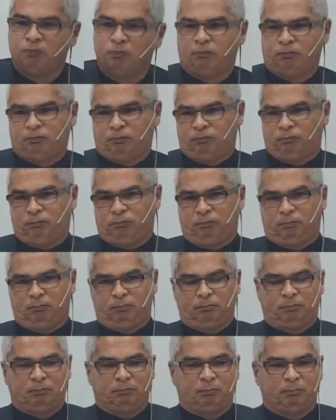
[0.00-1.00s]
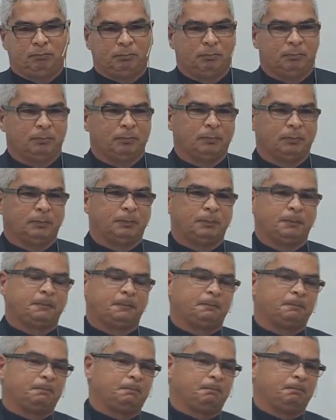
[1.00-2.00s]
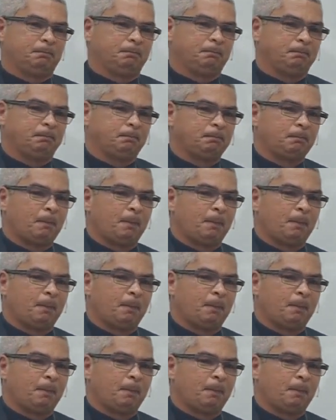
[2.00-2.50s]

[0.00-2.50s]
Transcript: and he choked him.